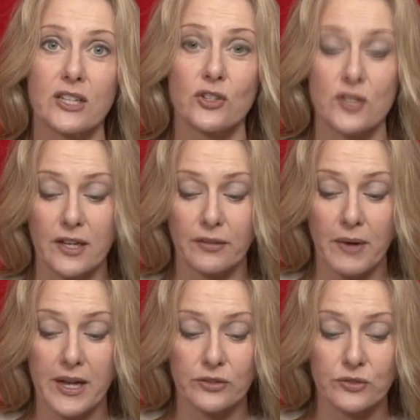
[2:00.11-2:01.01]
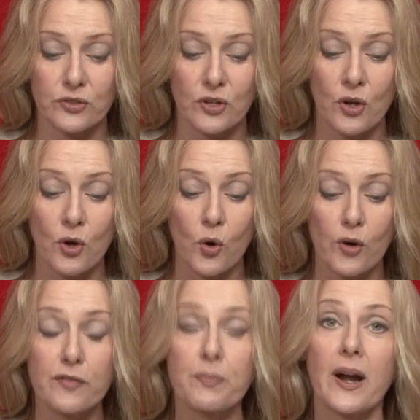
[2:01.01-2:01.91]
in New South Wales,
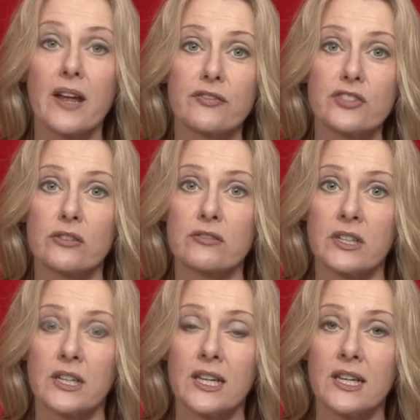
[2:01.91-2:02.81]
or of brave children